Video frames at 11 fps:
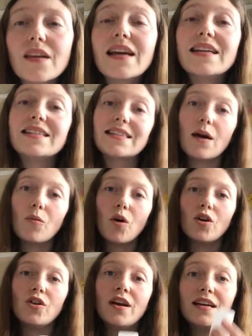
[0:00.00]
Step 1.
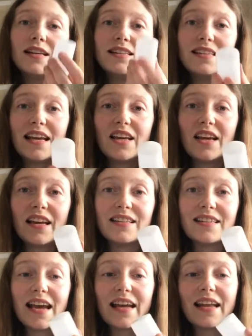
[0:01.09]
Take your
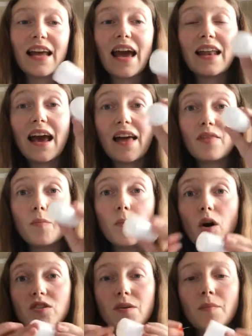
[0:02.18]
container and at the
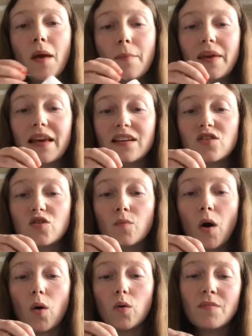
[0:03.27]
bottom pierce some
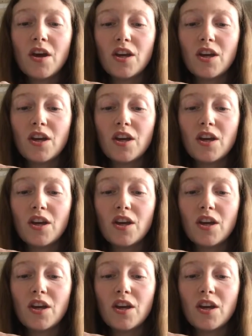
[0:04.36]
holes.